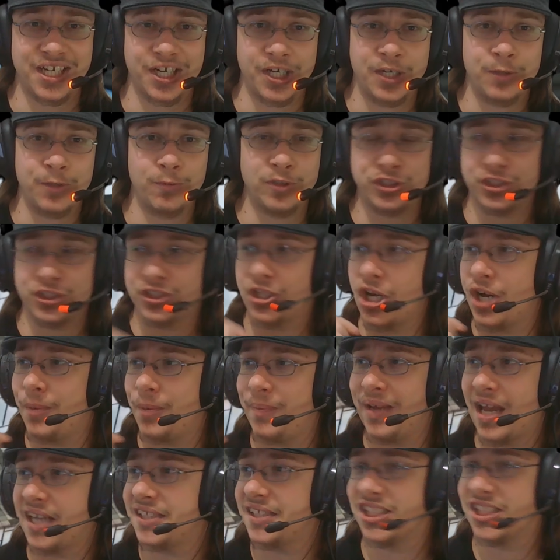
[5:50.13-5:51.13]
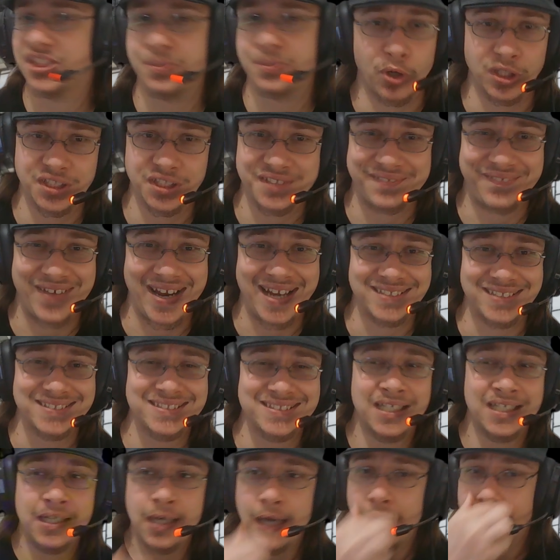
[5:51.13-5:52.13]
tier, which is going to be like the sports
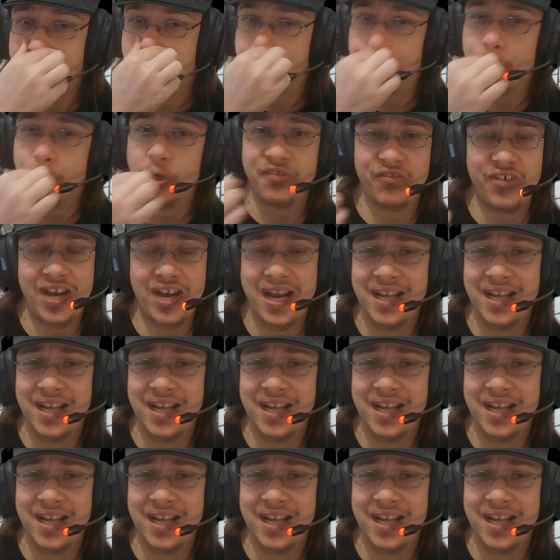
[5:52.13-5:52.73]
fans. And the sport